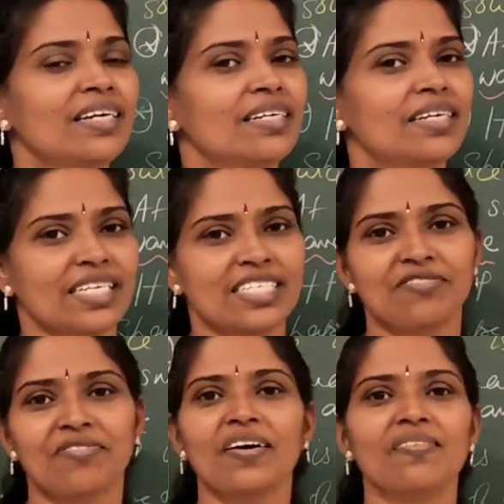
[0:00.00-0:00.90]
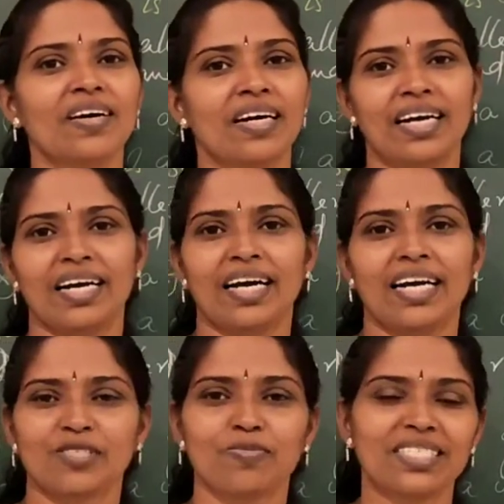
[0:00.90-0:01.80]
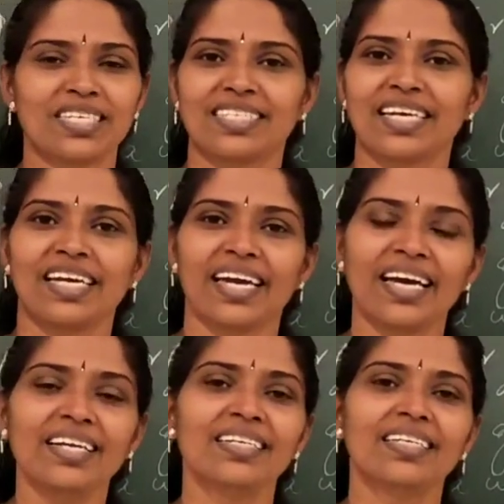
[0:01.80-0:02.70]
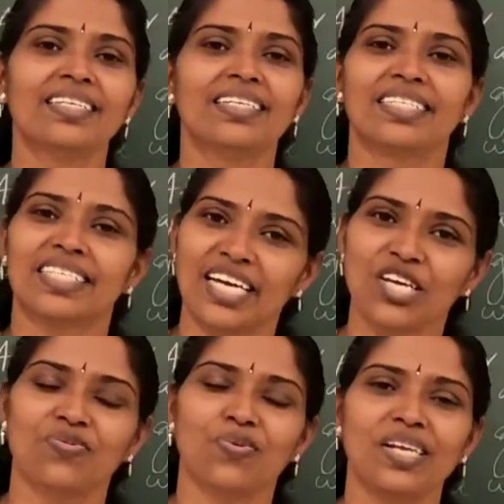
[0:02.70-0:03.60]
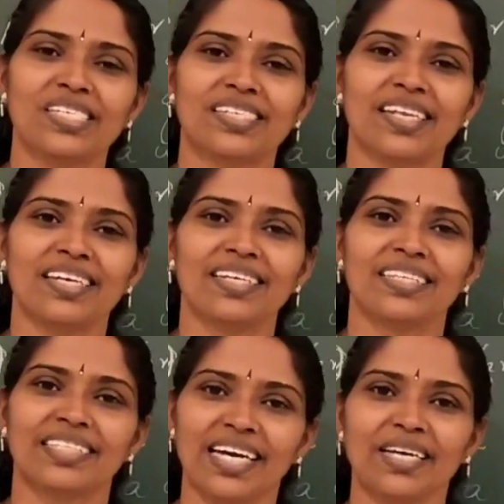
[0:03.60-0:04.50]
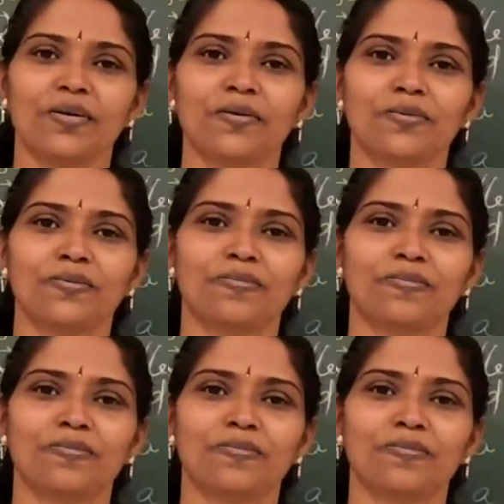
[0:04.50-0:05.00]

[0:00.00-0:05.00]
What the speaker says: rectify as much as I can. Thank you for listening. Thank you.